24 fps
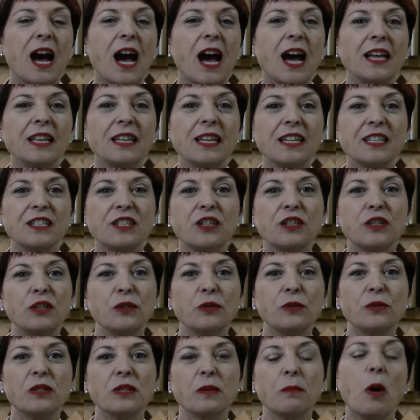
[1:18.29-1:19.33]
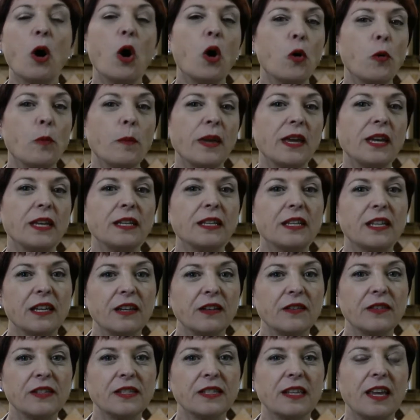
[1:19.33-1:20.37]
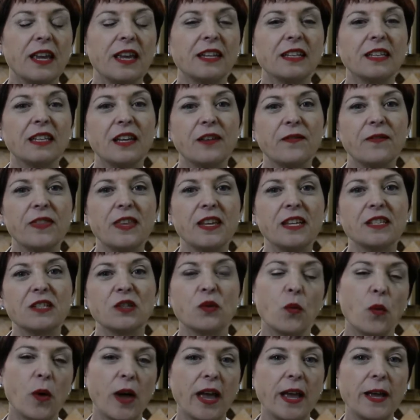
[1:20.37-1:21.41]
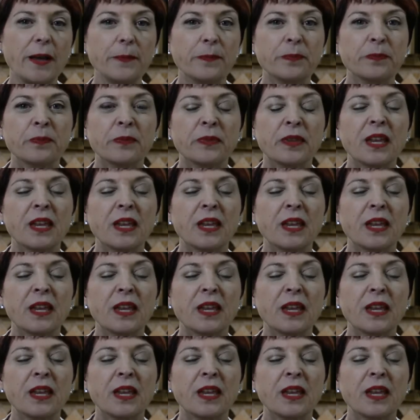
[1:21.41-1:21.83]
I like to do some homemade gifts and give things away.